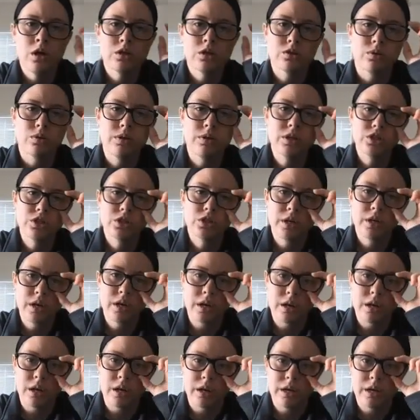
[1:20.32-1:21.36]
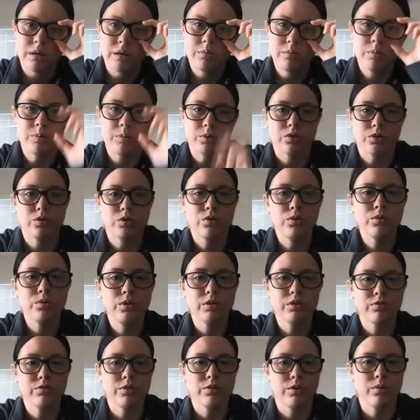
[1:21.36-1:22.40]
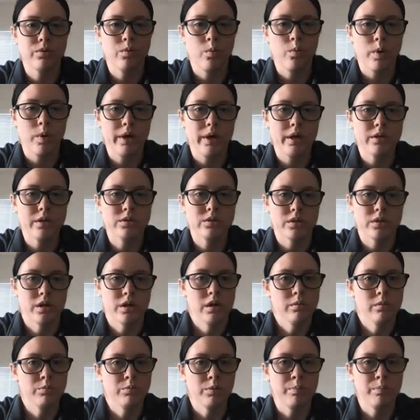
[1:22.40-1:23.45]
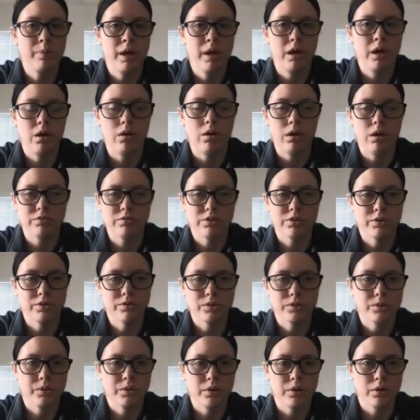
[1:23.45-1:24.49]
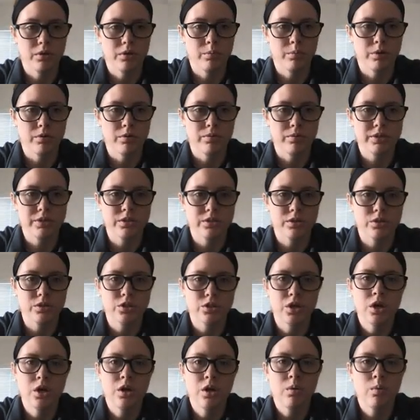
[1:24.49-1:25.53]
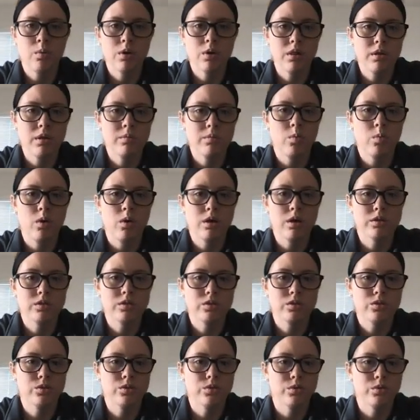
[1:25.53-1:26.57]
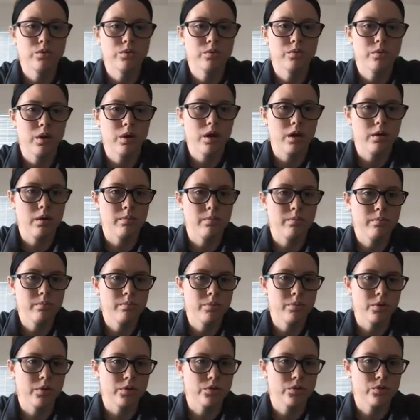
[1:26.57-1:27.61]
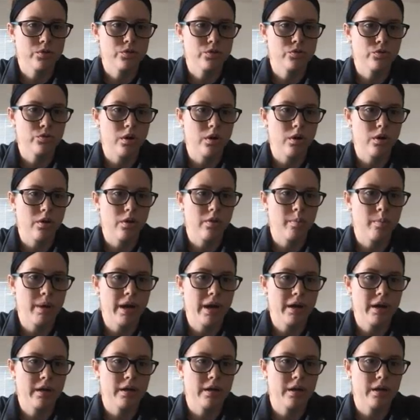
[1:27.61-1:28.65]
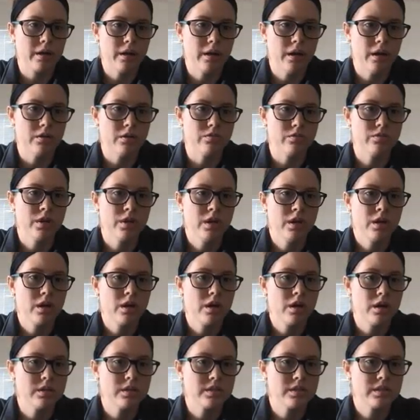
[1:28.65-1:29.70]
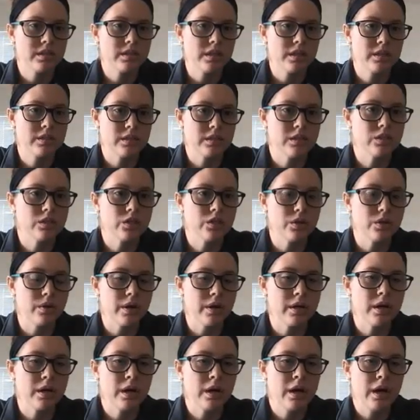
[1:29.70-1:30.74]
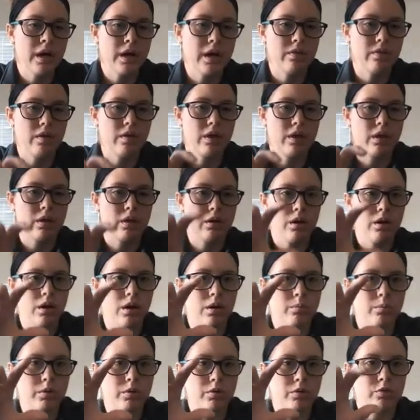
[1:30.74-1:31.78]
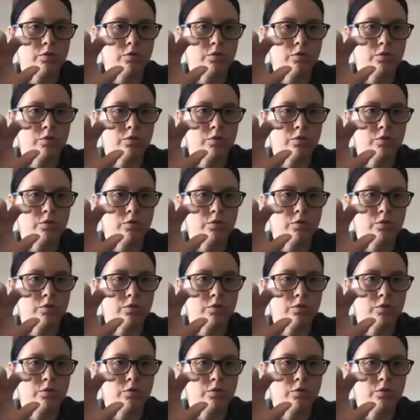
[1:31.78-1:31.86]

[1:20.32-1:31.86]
So initially I came up with two different ways to kind of propel after I was doing a little bit of research. One of them was to put a straw in the back and I kind of cut slits into it and then like